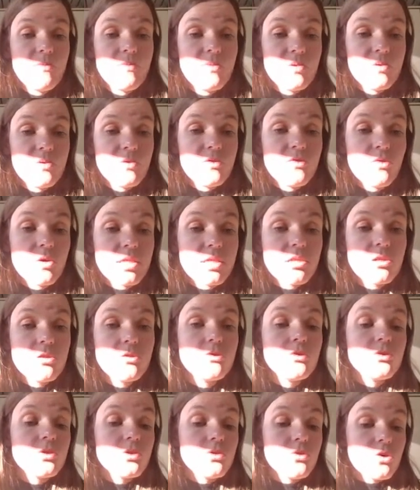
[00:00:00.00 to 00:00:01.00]
to
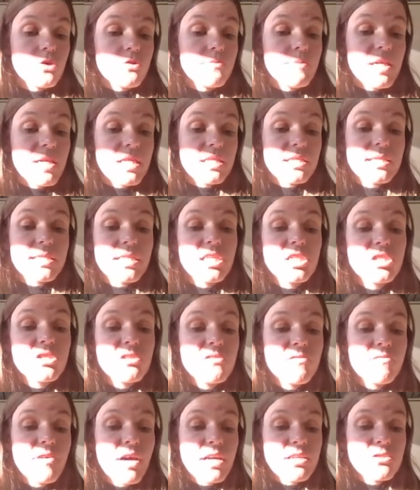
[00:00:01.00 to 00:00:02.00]
include the
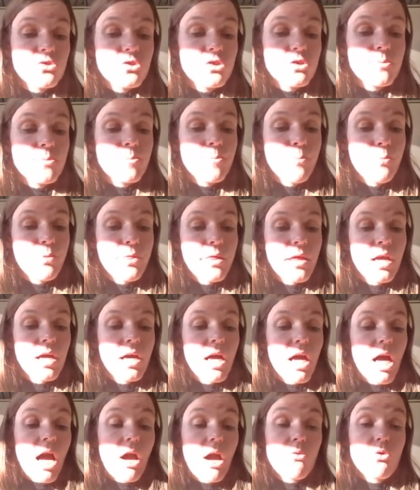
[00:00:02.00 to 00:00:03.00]
normalization factor.
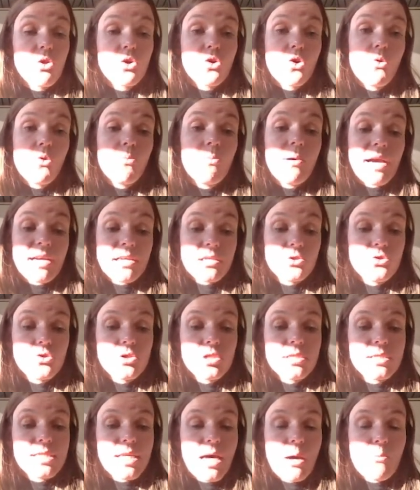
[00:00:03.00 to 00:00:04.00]
I will go back to
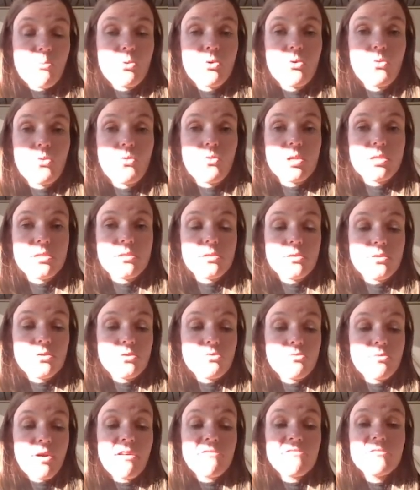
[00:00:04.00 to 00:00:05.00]
the tab with
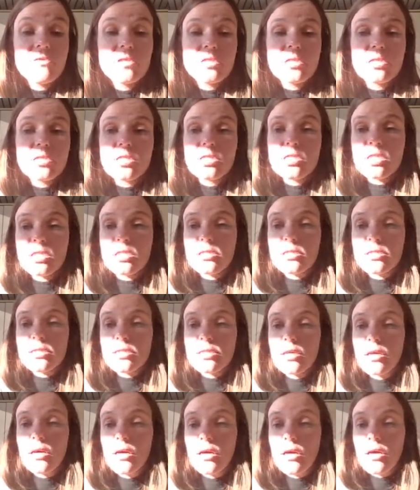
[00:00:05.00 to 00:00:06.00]
the reference
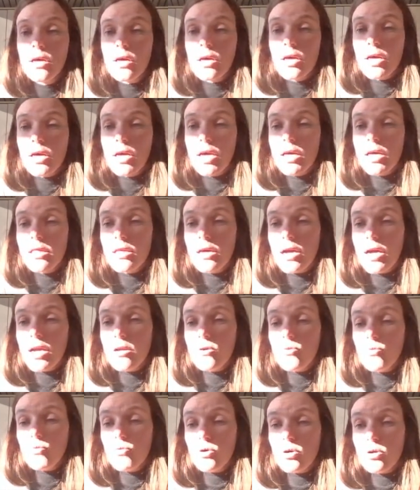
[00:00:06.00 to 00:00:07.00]
genes, and
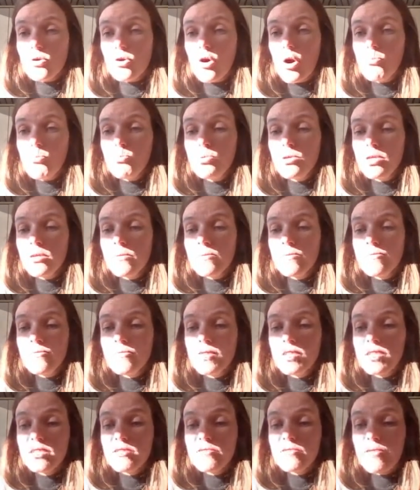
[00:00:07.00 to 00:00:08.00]
I will copy
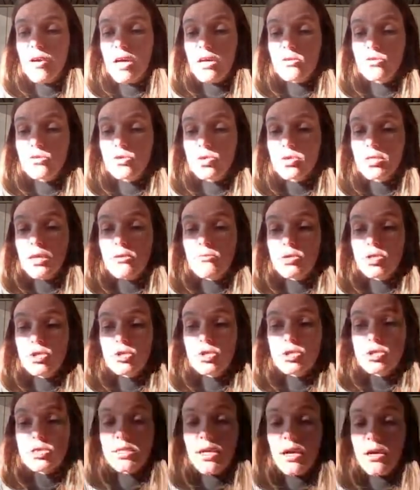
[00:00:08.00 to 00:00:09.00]
these values that we
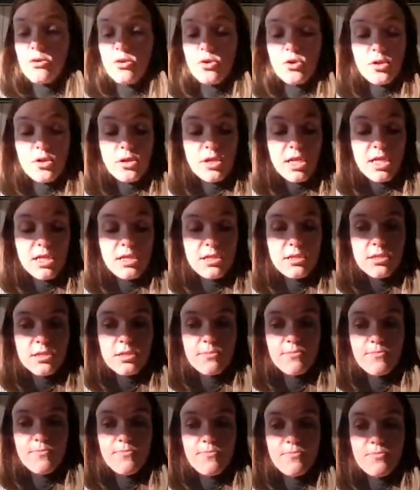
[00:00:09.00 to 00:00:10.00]
just calculated,
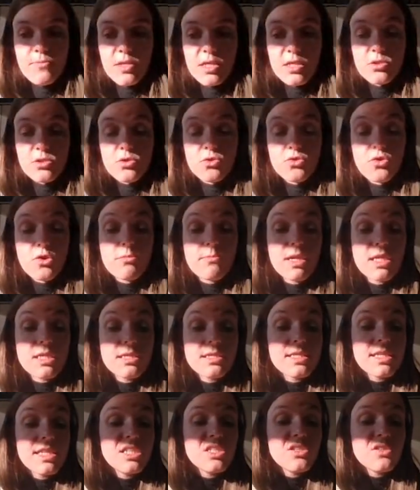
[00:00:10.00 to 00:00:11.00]
these
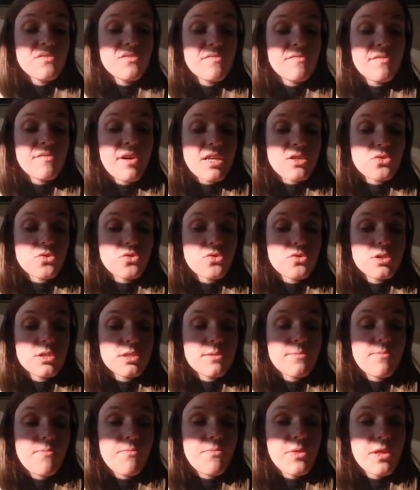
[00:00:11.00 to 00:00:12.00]
normalization
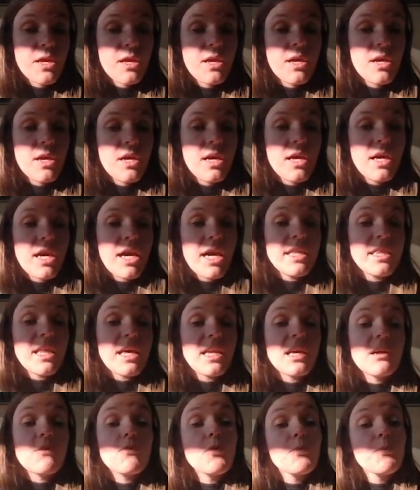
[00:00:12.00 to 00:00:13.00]
factors. And
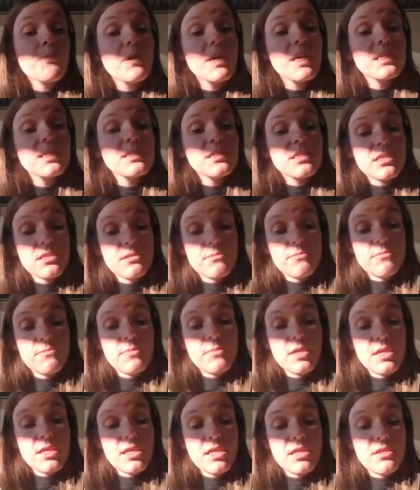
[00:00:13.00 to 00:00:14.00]
then I will paste them
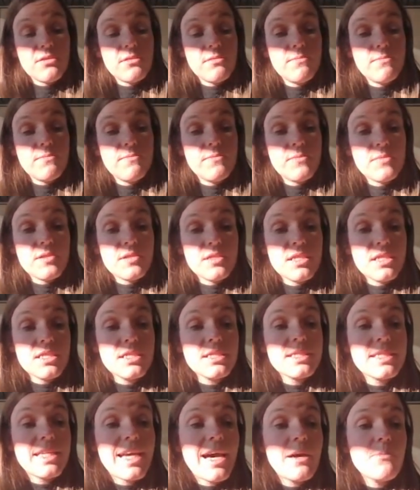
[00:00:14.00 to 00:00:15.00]
in
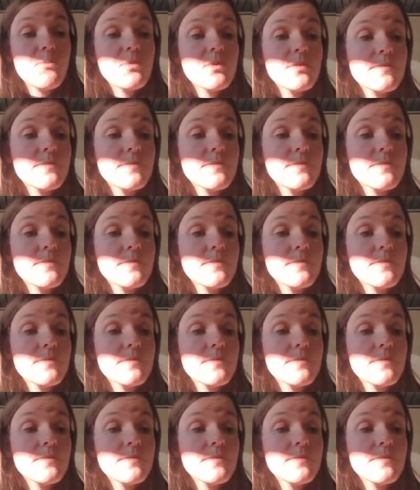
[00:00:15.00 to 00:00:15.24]
this tab,